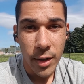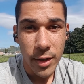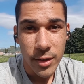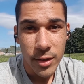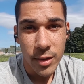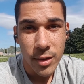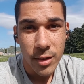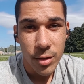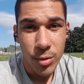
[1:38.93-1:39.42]

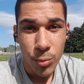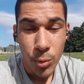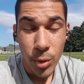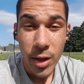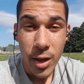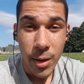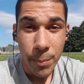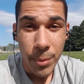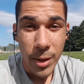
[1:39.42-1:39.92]
It's
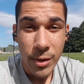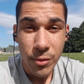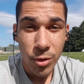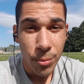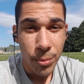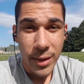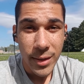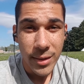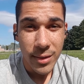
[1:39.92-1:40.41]
really a
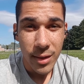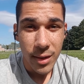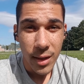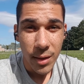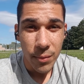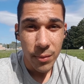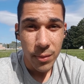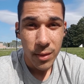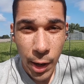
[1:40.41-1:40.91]
peaceful place to
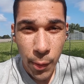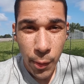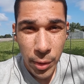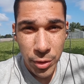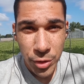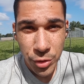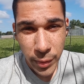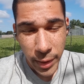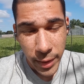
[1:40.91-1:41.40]
live.
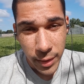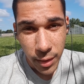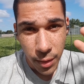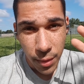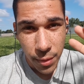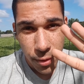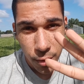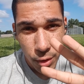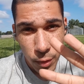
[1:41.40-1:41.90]
Taiwan was ranked
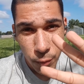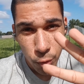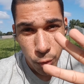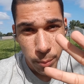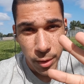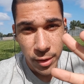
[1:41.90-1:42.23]
3rd for